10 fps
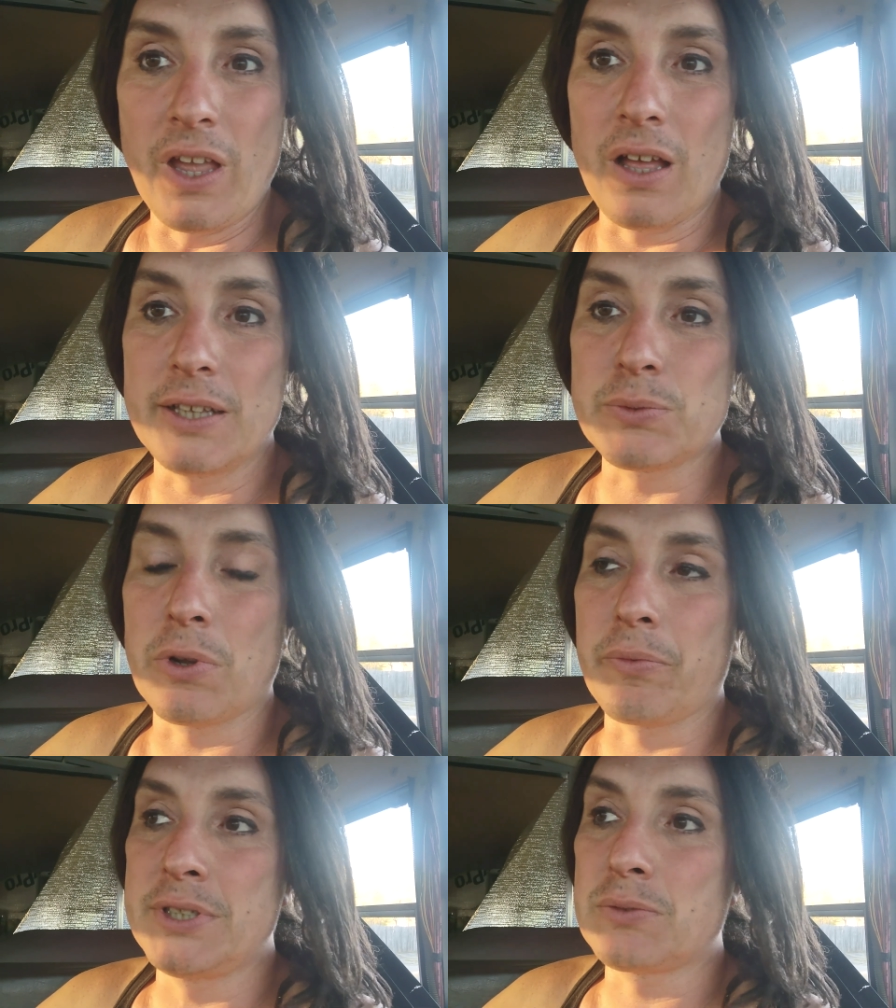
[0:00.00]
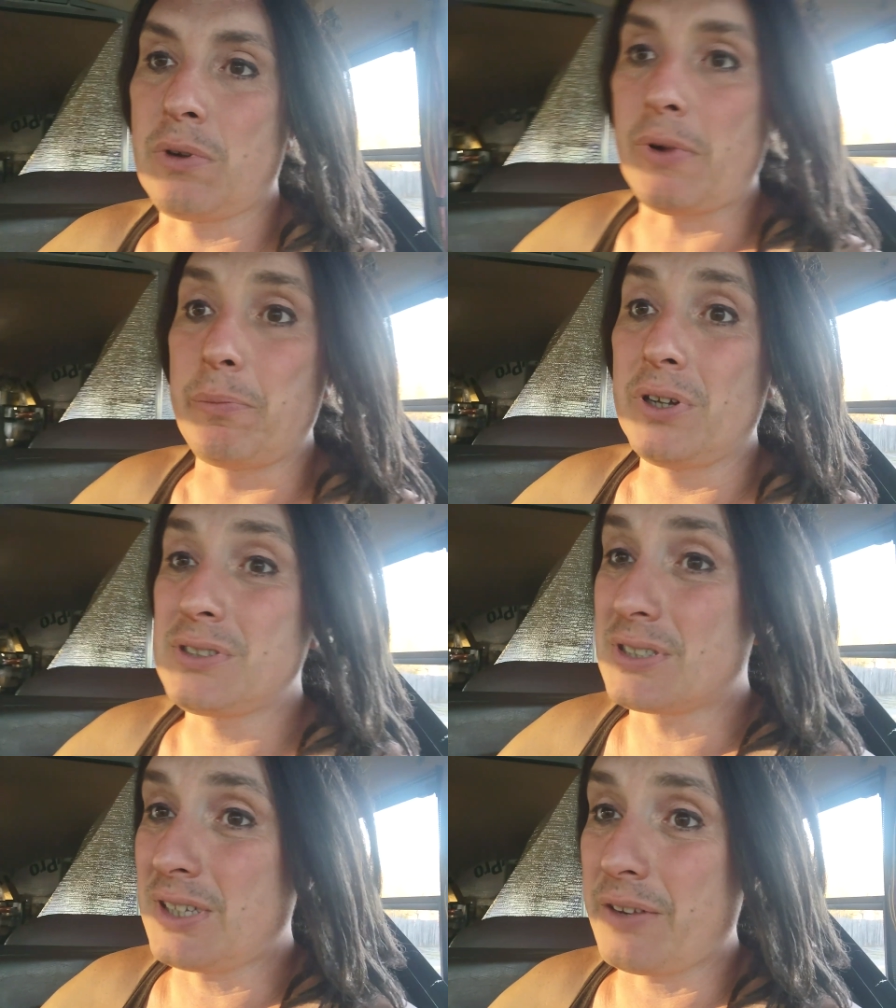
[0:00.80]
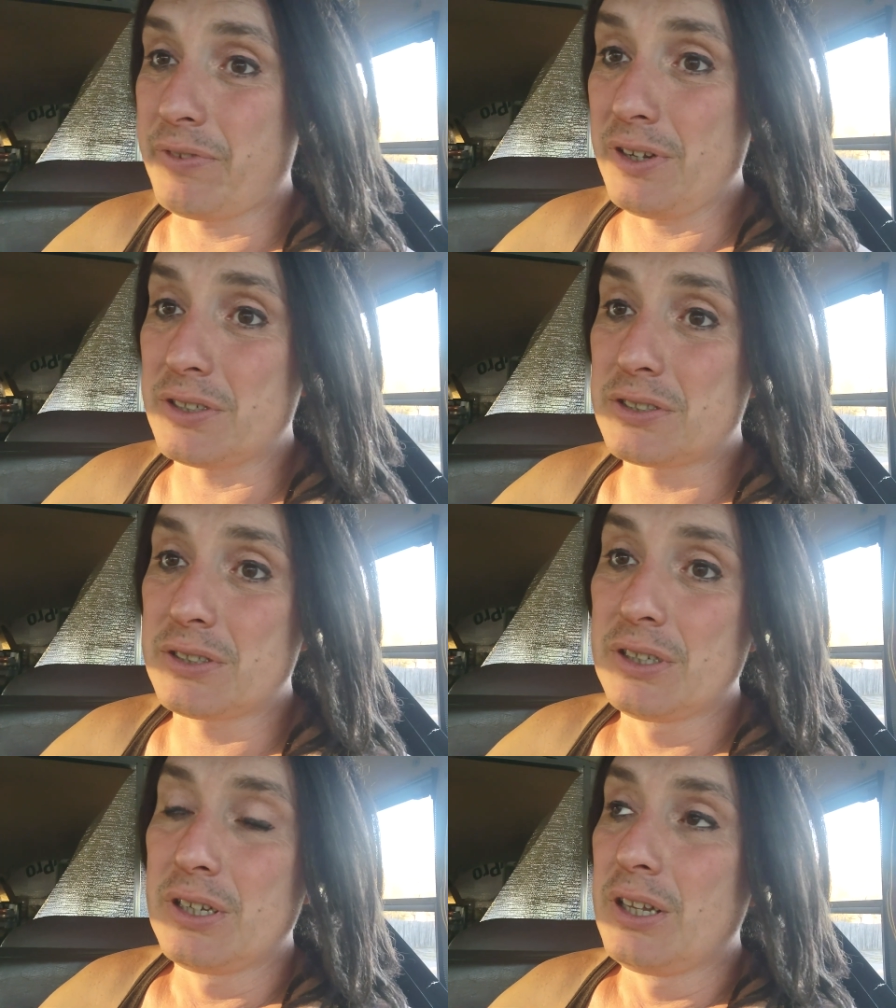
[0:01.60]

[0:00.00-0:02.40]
that's one of the reasons why my bus is not finished.